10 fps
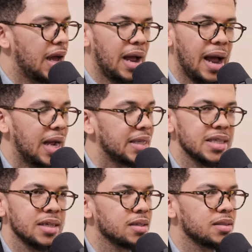I
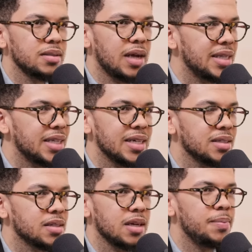think it's
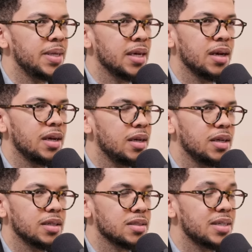going to be a
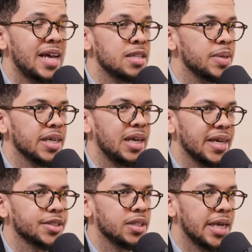seismic
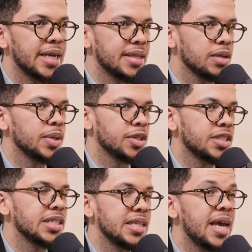election, and I think we could
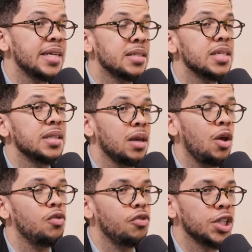see the ANC in the low
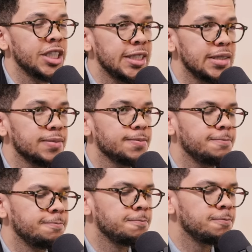40s.
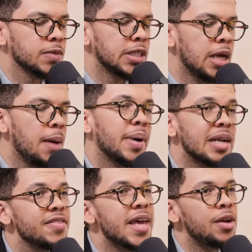But if
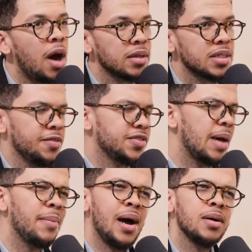they're not, if
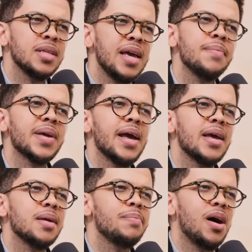somehow the
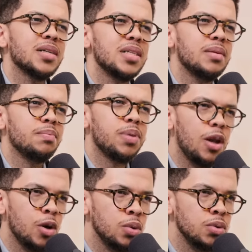MK party
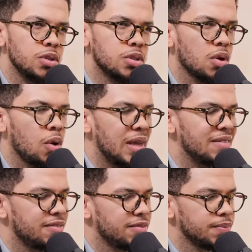implodes, or
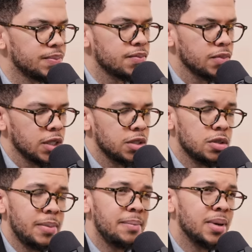if, because
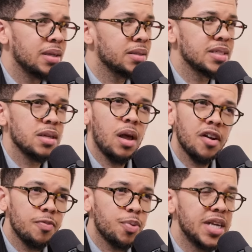remember, there's a lot
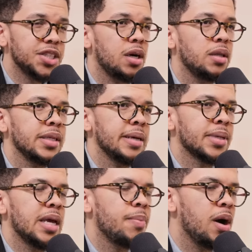of pressure on the
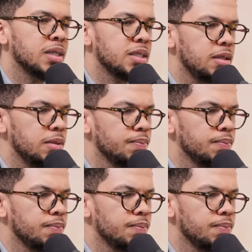MK party.